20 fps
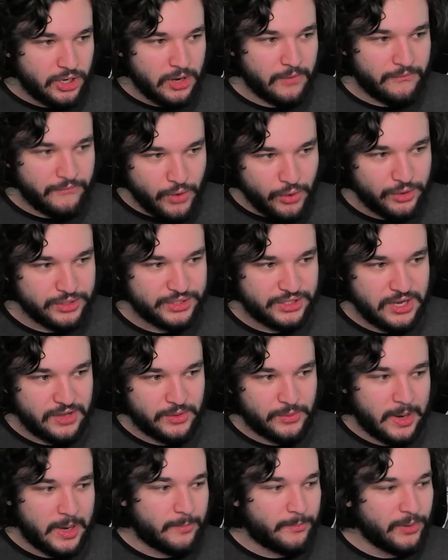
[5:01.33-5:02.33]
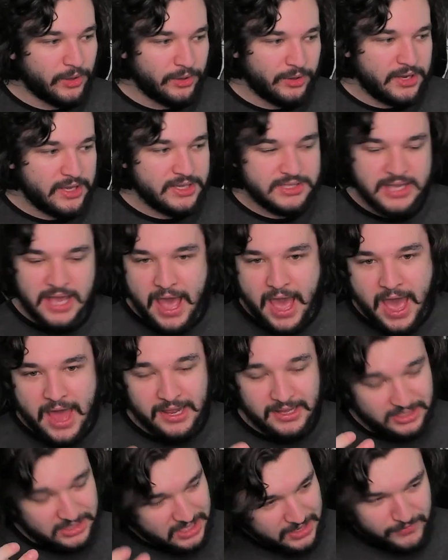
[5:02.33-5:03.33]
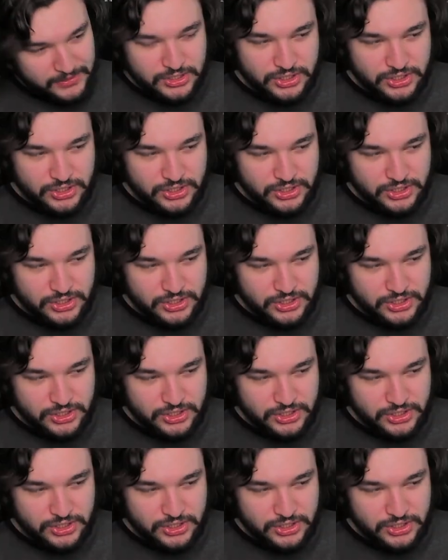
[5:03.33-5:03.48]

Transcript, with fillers: you're focusing on the right abilities, and it even